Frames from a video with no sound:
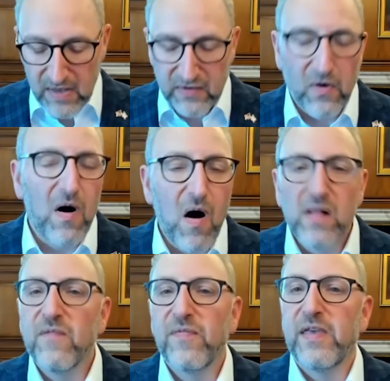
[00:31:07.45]
So
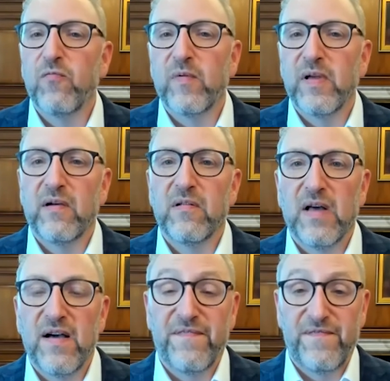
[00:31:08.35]
all of the real
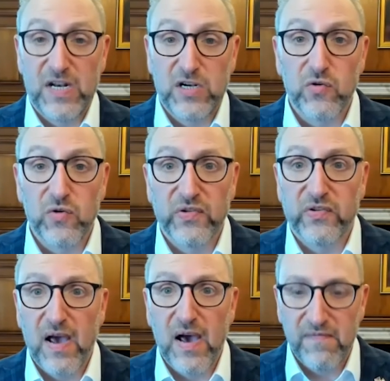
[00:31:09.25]
official
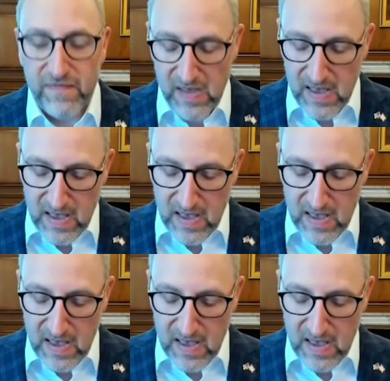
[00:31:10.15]
stuff,